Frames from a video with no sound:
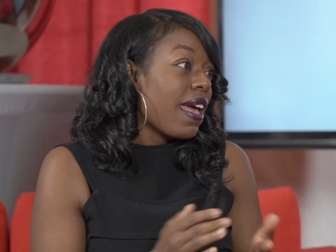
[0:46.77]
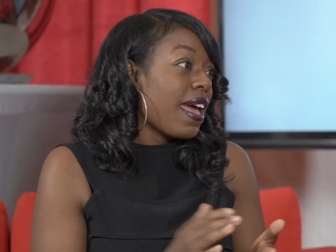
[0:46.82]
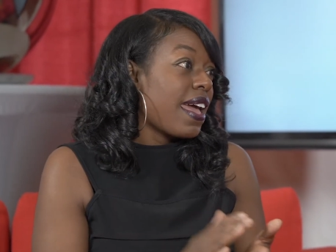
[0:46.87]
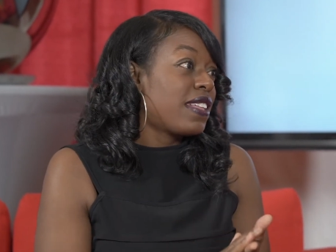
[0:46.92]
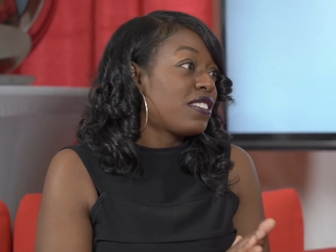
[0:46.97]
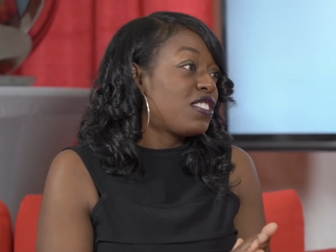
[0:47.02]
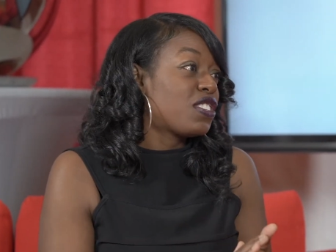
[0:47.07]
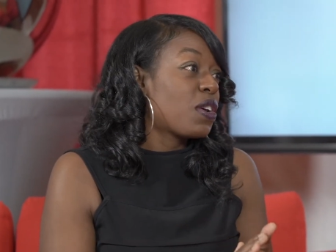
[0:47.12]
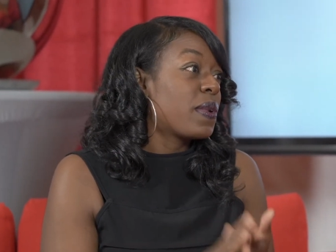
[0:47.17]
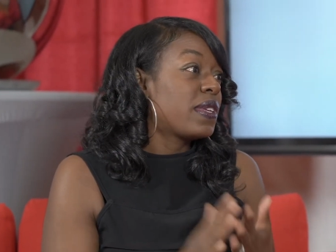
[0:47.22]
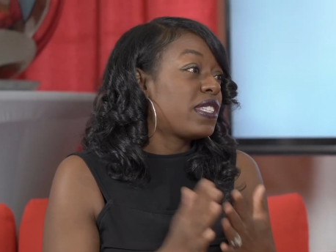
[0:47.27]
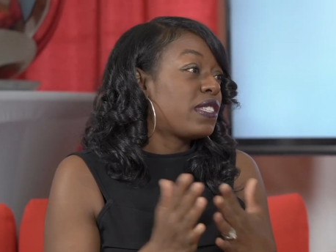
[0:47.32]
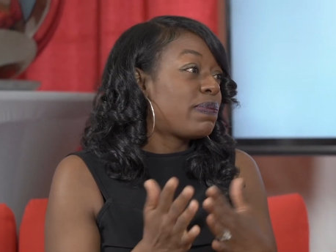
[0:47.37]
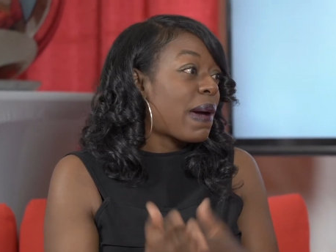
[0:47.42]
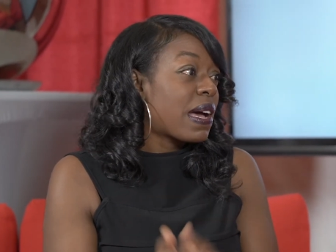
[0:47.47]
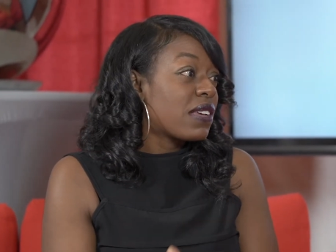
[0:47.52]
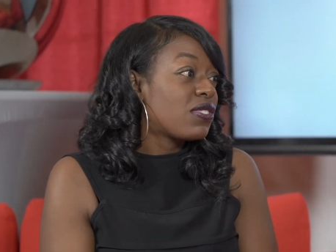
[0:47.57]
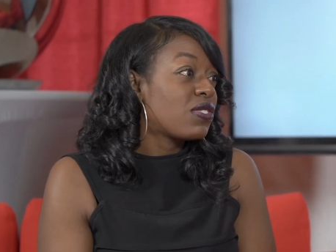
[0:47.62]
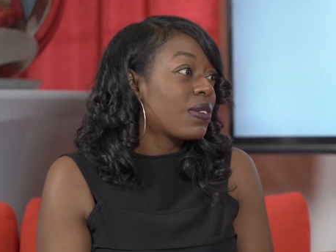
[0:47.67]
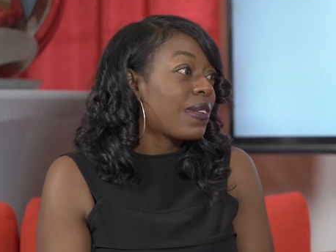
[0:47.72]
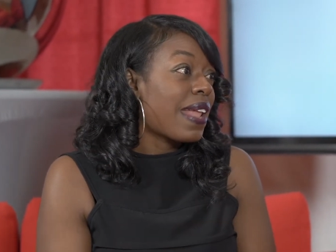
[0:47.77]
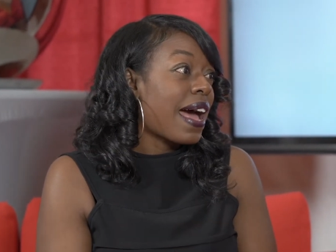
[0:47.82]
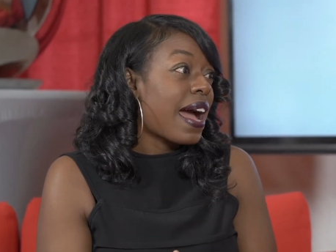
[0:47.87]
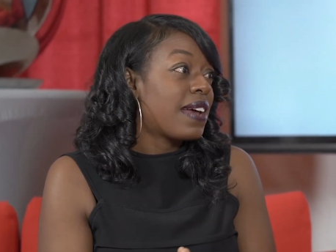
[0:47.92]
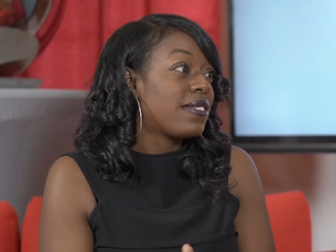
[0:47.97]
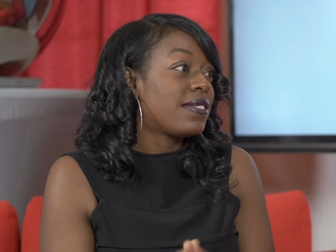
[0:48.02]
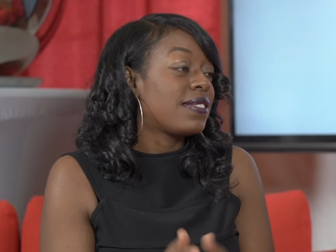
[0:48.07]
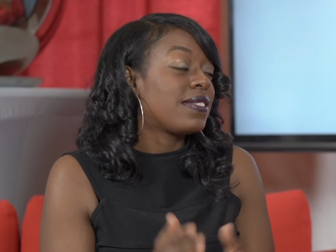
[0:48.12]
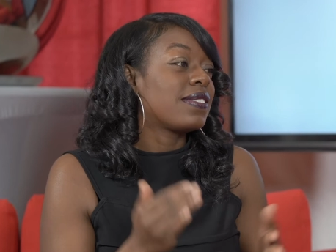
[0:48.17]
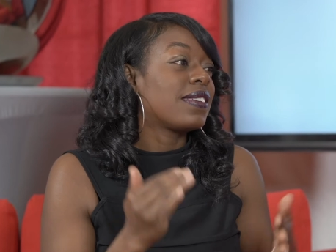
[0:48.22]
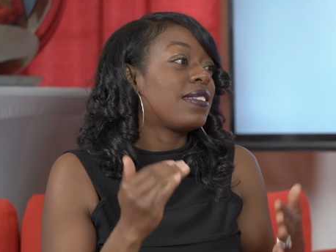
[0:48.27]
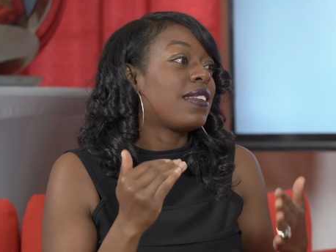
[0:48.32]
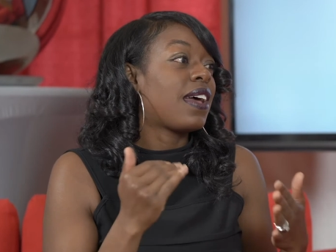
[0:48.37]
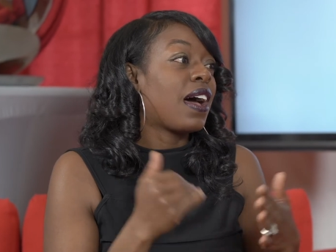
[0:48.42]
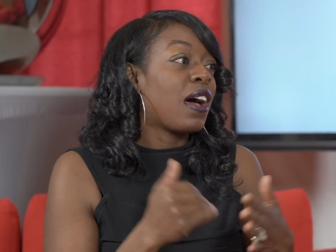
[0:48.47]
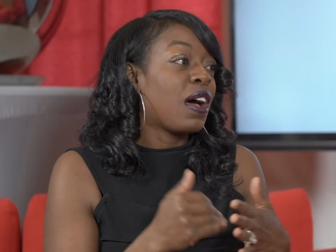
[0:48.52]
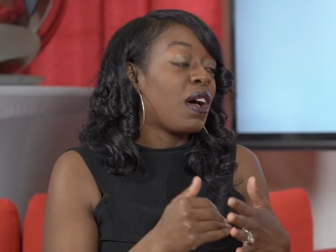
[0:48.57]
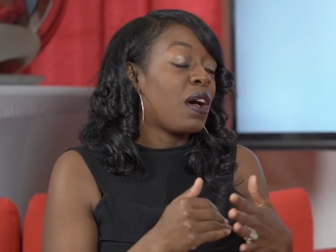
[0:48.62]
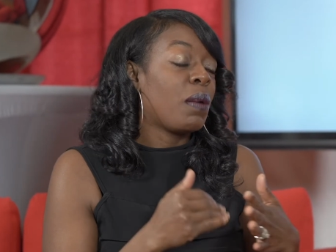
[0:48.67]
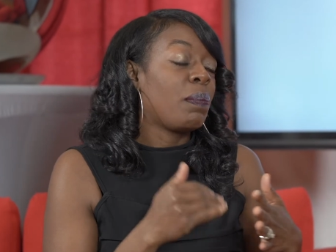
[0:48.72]
and so it specializes in
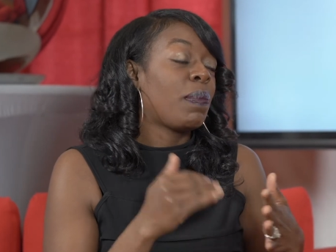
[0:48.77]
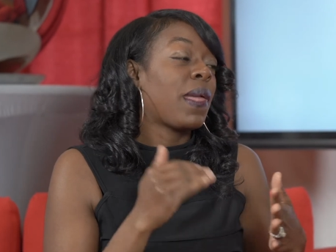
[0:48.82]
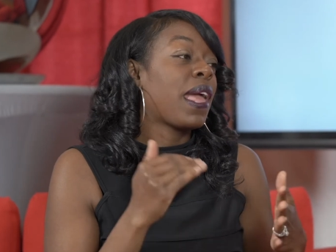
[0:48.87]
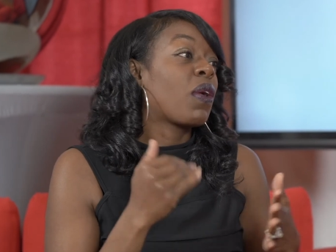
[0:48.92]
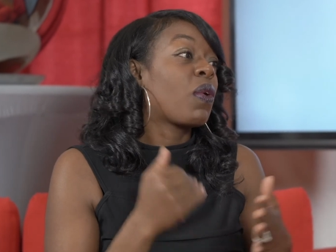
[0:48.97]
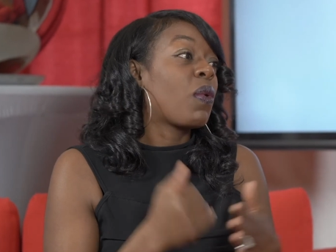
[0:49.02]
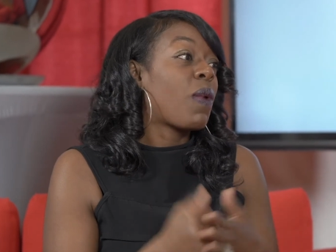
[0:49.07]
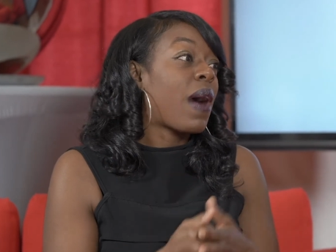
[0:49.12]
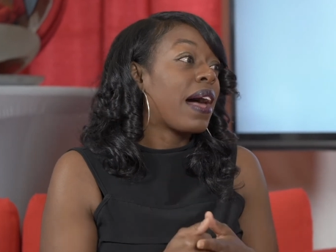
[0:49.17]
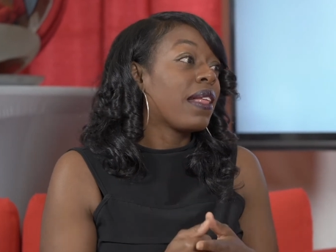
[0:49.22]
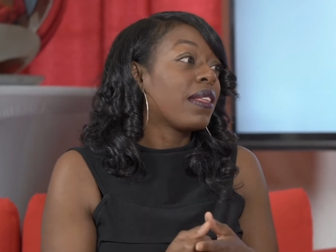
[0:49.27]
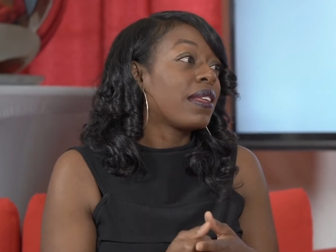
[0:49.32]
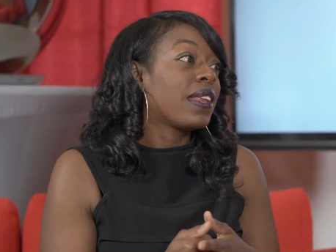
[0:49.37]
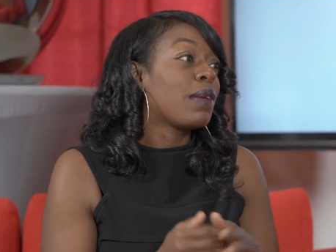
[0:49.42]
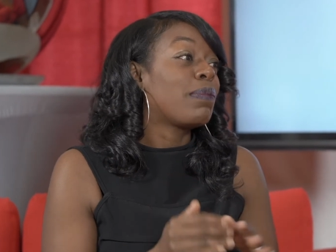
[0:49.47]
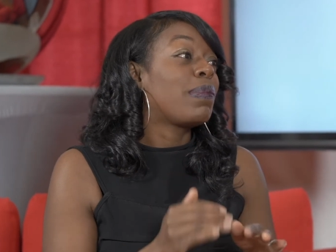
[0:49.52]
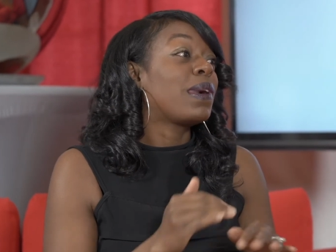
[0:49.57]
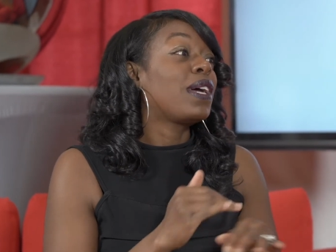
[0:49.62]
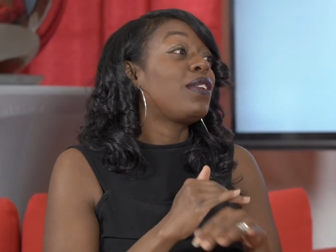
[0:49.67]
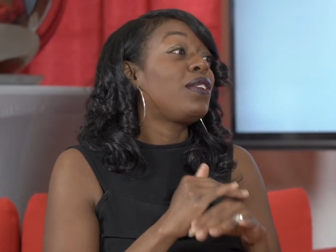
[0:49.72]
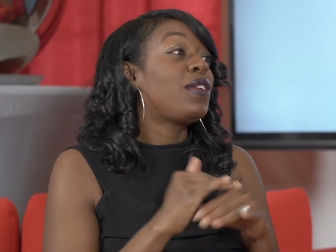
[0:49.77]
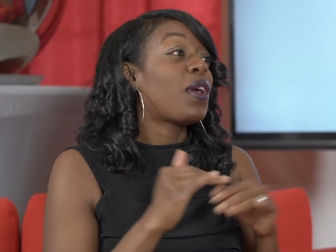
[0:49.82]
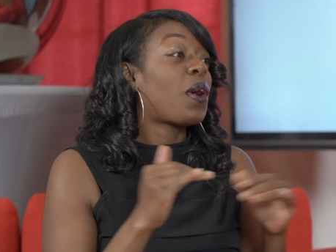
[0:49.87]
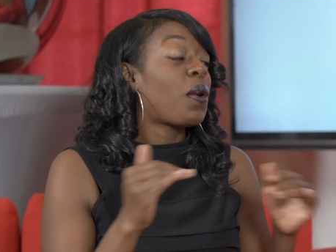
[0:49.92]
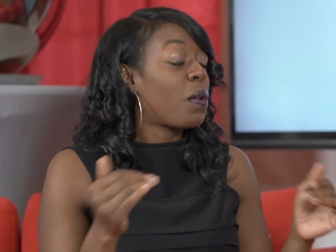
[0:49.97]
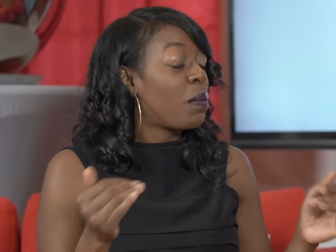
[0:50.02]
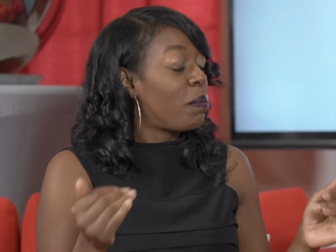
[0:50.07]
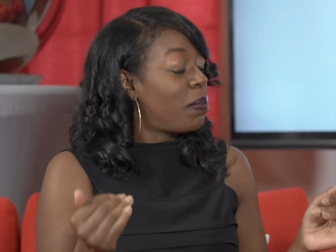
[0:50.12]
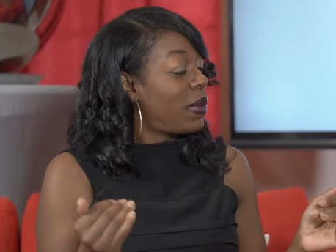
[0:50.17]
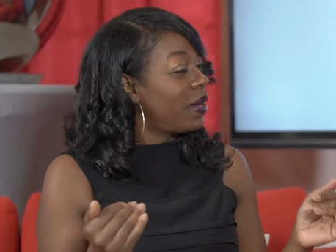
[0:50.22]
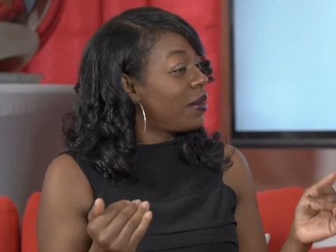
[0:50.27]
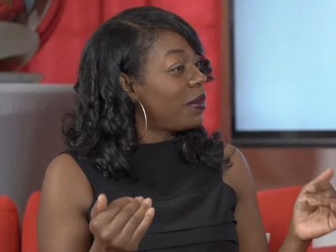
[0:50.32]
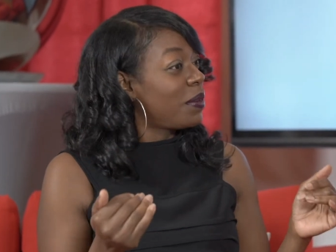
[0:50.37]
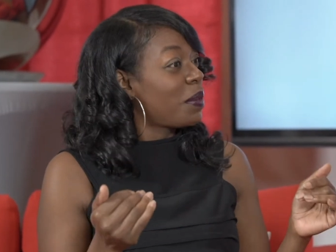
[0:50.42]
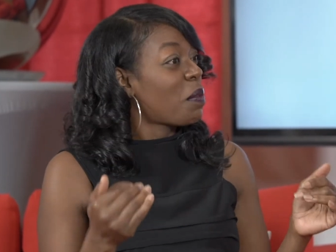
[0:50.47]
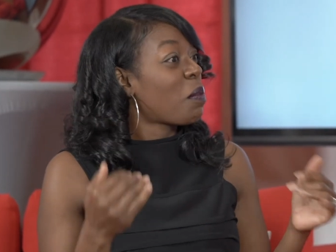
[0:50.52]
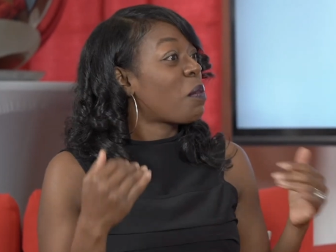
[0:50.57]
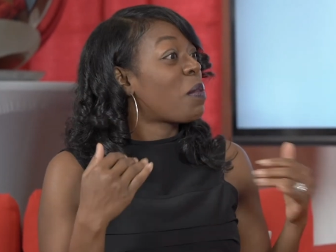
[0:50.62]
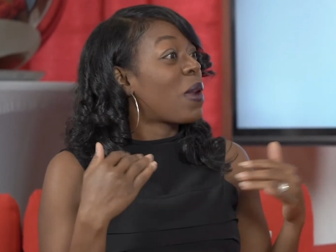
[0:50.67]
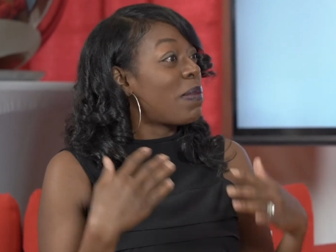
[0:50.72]
quality but dope
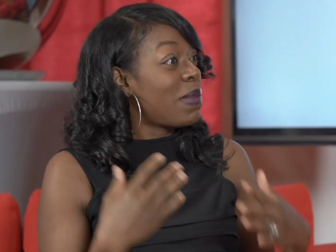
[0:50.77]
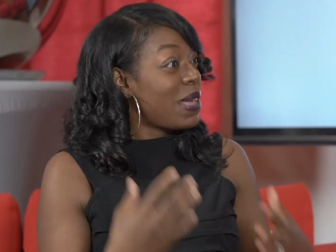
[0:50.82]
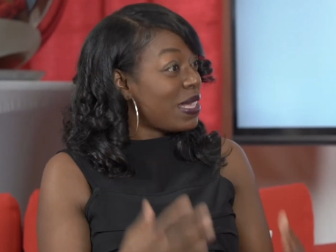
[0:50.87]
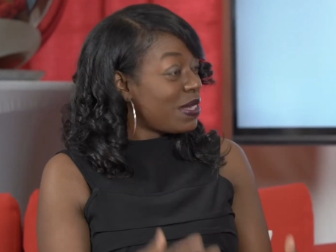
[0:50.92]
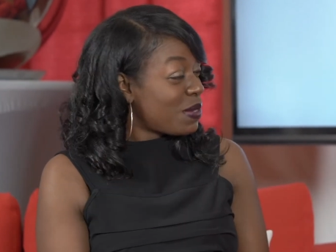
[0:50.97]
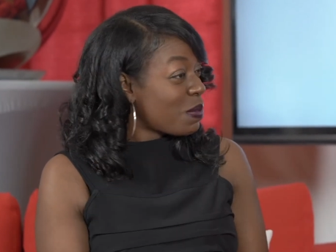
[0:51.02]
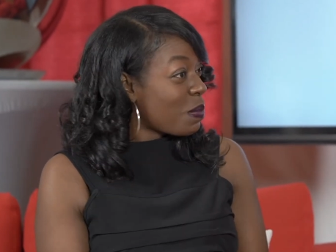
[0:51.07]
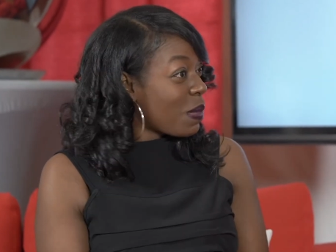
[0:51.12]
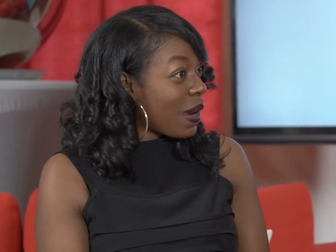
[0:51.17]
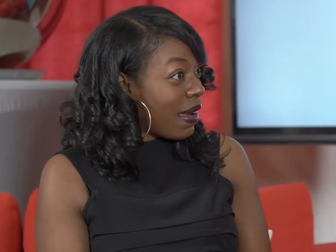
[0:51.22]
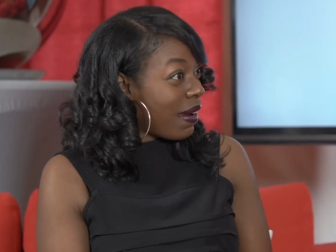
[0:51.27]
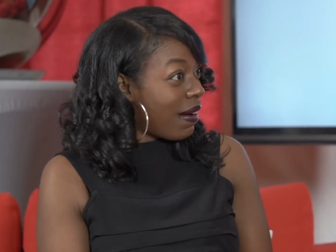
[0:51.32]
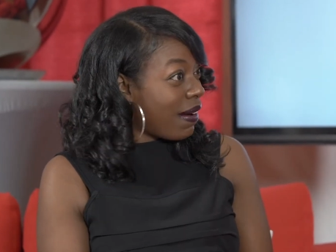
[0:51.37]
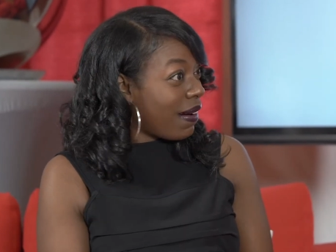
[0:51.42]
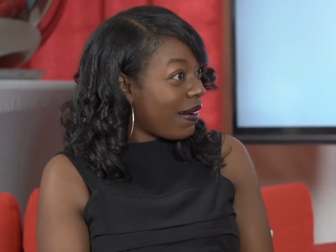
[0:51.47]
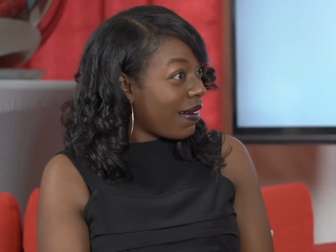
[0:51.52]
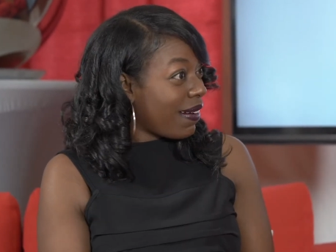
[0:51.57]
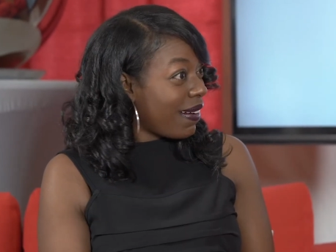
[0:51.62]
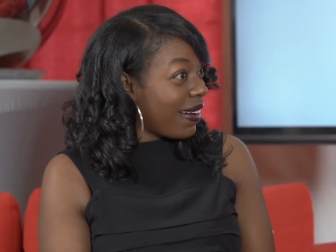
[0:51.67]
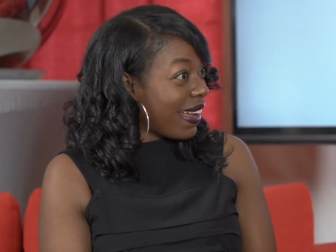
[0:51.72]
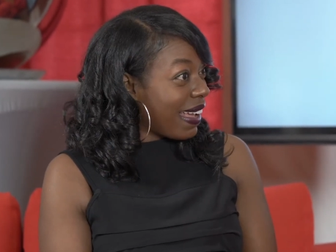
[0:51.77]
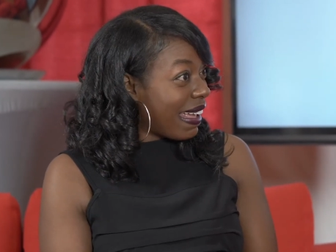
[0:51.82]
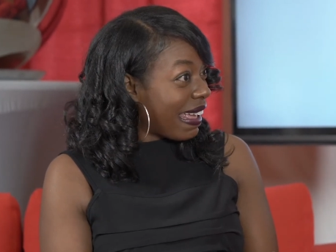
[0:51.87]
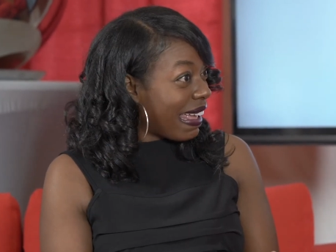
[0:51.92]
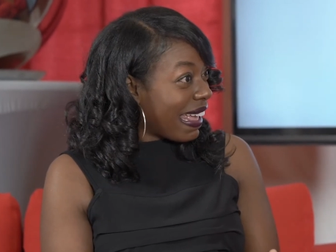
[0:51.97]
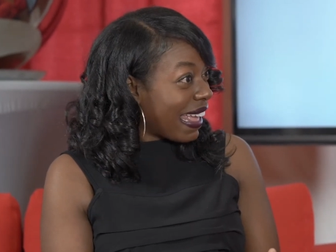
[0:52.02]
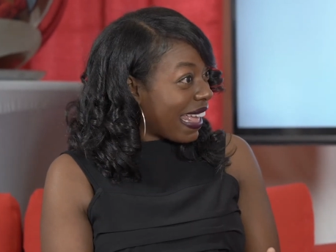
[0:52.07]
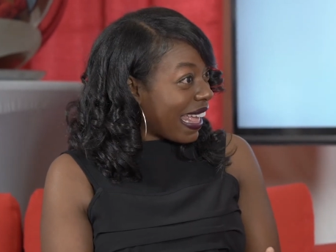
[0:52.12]
women's wear. Dope.